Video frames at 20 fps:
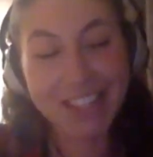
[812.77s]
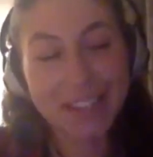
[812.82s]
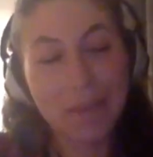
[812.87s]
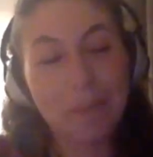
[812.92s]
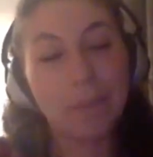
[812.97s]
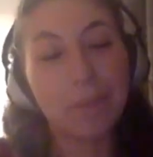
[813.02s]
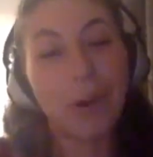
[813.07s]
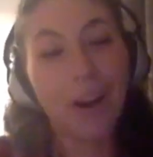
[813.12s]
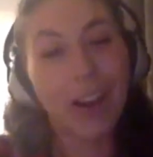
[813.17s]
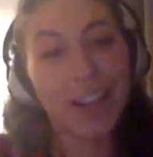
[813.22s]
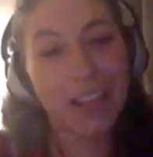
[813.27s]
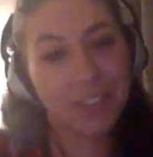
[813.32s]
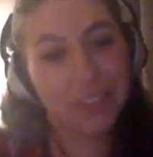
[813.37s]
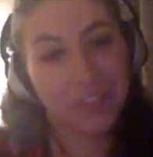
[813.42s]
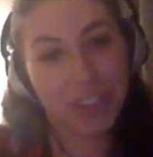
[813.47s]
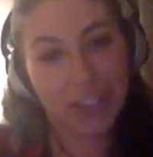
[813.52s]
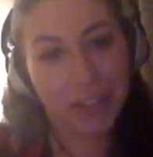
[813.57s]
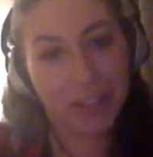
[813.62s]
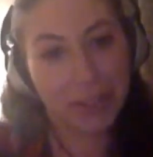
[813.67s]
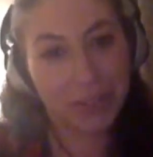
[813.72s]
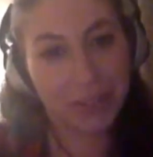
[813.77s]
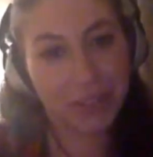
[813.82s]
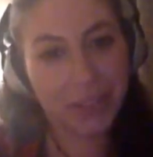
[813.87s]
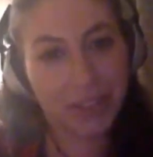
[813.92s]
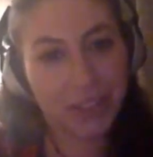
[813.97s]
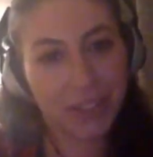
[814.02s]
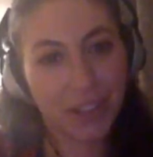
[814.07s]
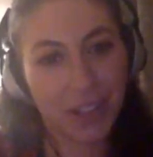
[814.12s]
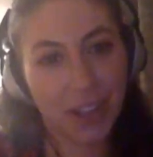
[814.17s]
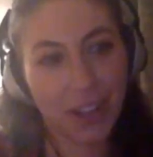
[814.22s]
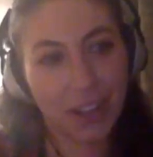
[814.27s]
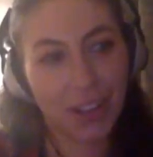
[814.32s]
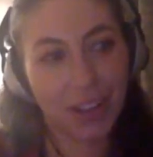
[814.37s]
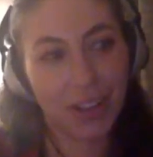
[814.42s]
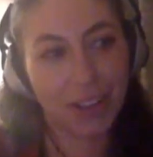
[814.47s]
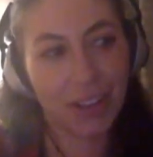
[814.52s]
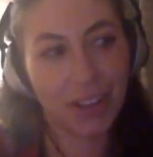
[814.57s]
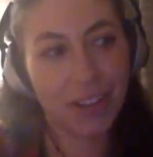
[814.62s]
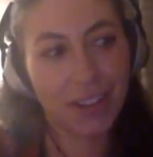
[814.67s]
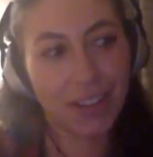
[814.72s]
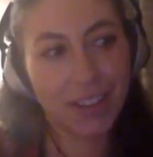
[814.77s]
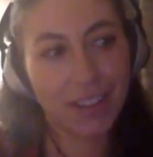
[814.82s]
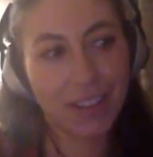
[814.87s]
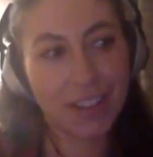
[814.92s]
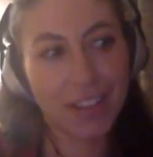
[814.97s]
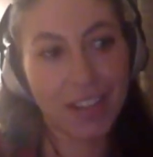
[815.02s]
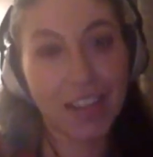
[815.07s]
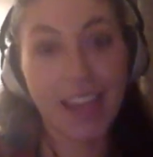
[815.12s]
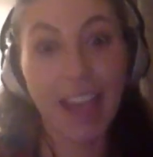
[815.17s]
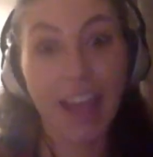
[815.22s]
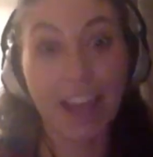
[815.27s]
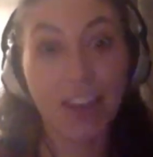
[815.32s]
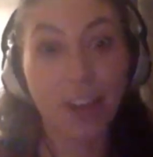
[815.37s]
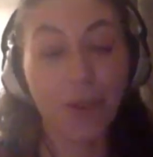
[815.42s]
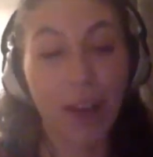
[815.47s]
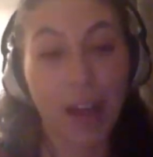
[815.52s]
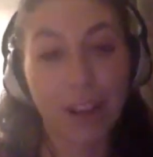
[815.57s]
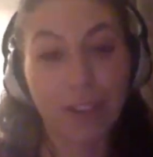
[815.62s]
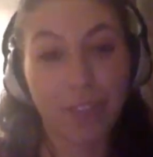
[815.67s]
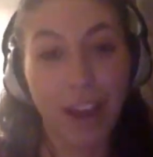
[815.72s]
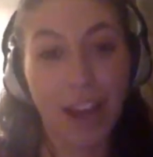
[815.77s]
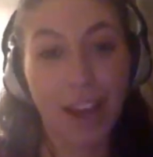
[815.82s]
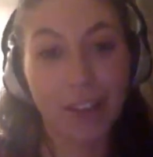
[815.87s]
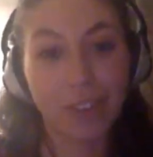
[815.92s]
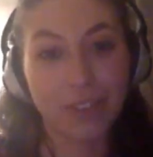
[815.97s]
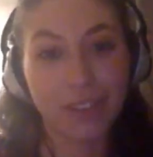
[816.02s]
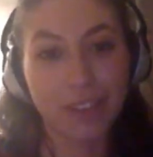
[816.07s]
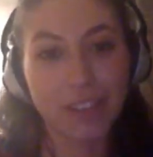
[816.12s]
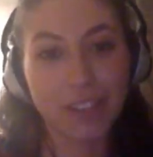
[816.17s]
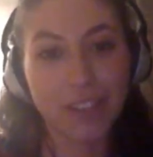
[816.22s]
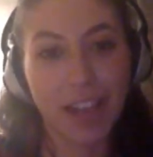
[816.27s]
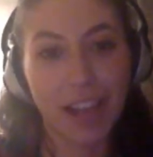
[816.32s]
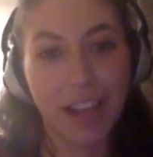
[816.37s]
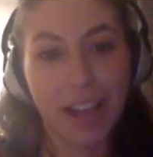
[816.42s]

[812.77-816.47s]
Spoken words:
a minefield to get your head around,